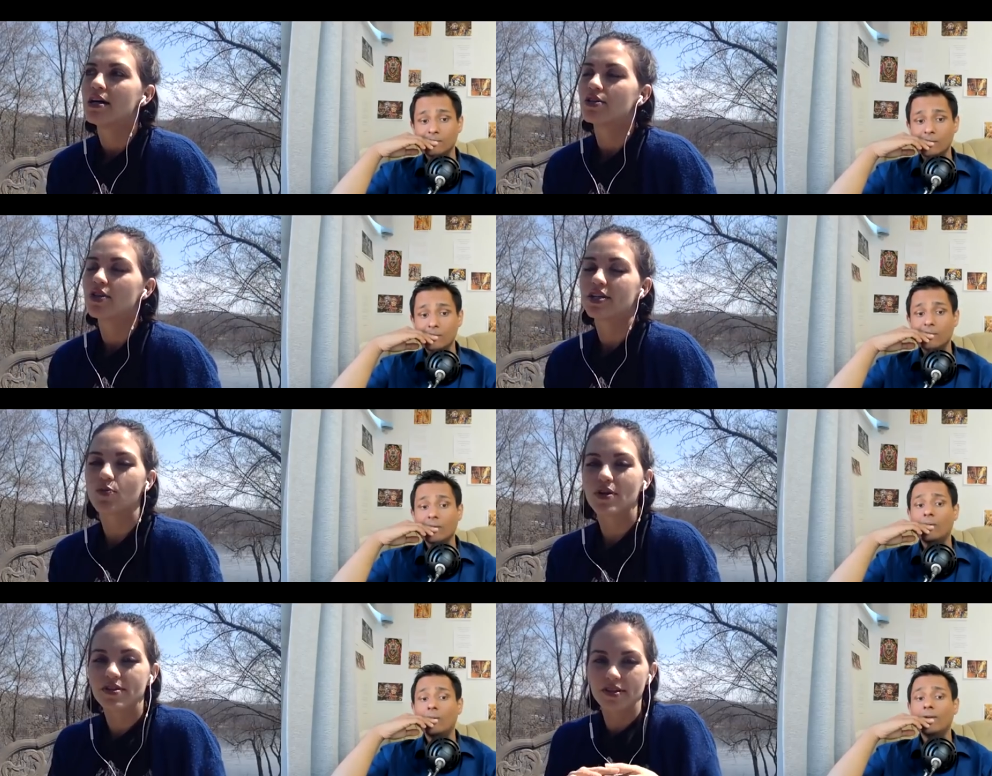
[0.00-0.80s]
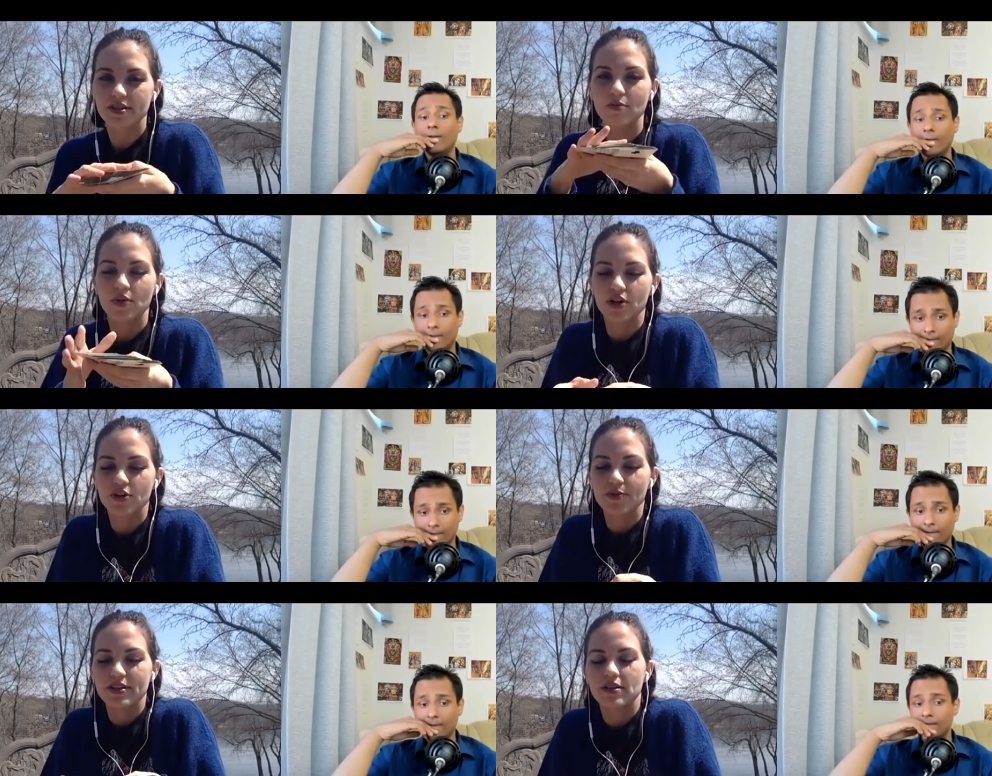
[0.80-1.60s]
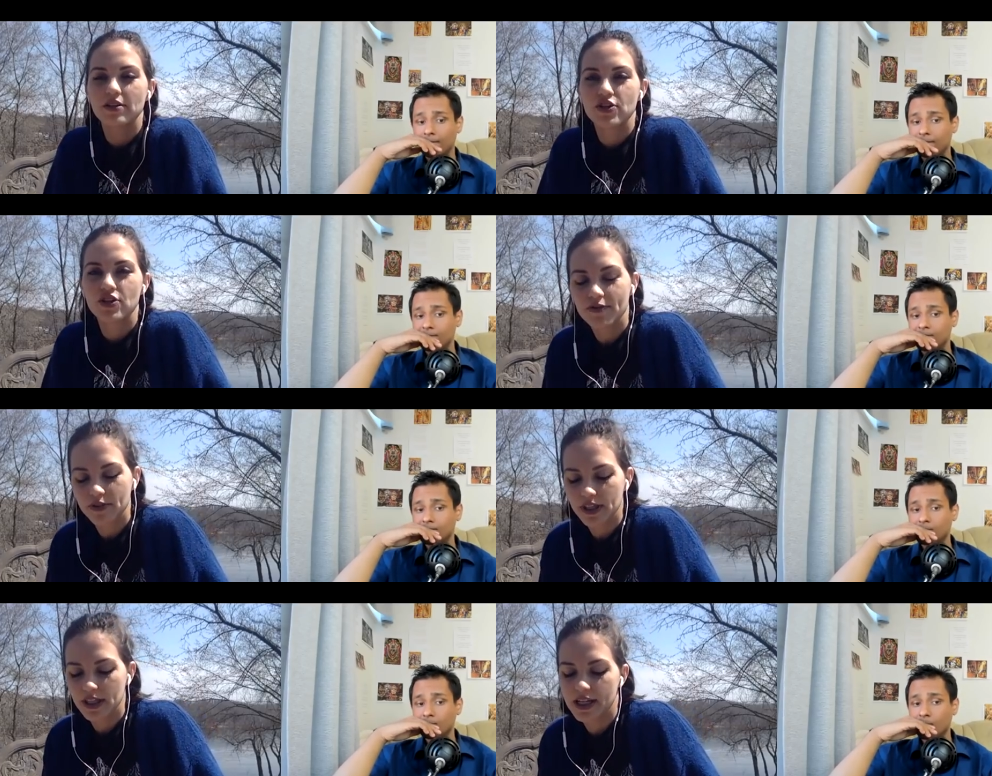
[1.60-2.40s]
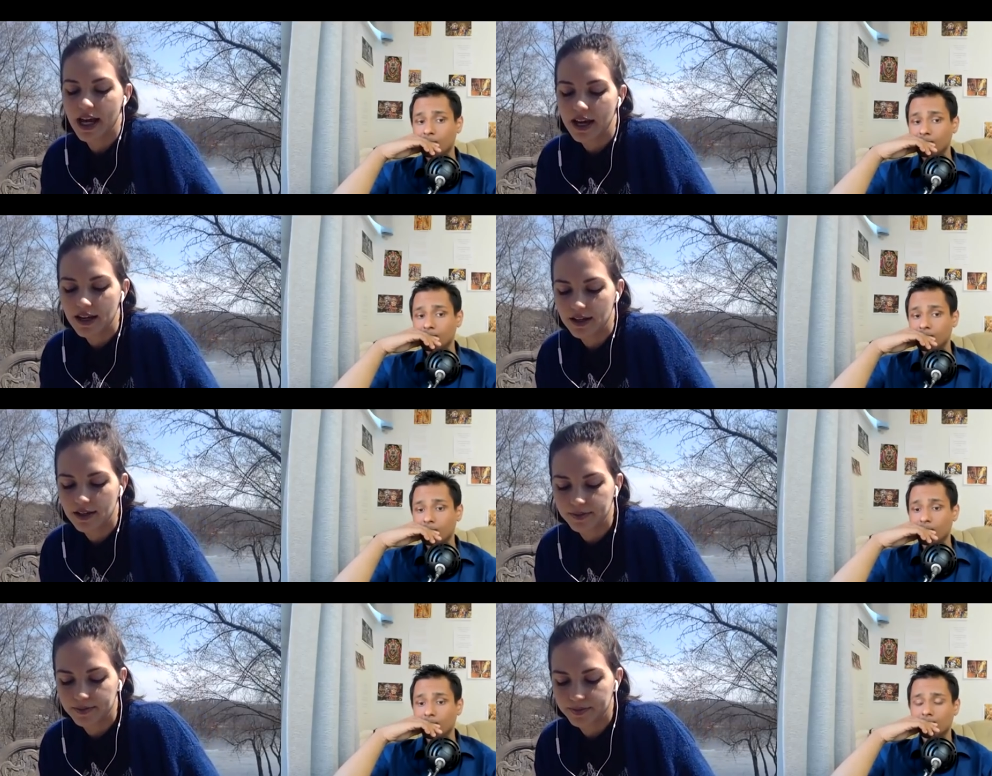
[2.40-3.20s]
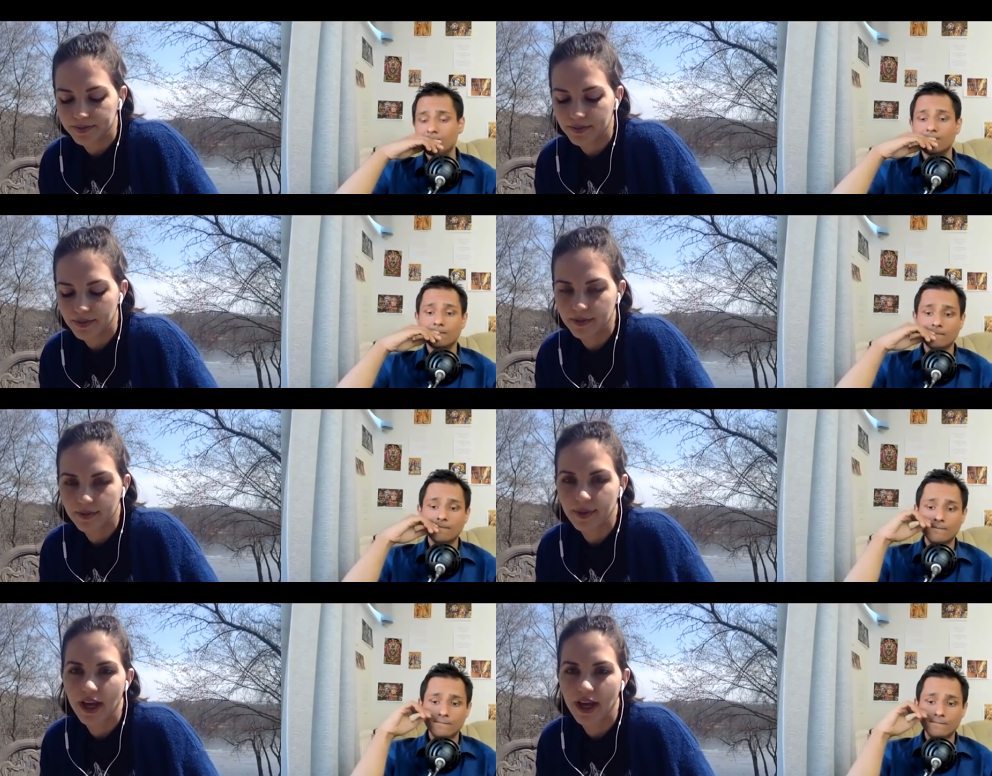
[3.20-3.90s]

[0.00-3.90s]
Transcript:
Speaker 1: So that's one system where you're basically shuffling the deck mm-hmm.